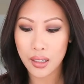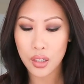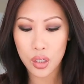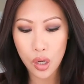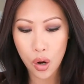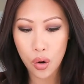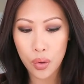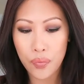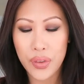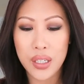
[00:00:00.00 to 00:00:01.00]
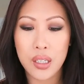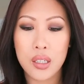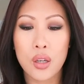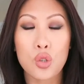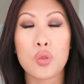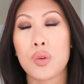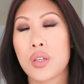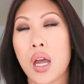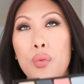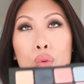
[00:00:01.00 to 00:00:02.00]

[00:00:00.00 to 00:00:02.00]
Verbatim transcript: So this is Sultry Muse. I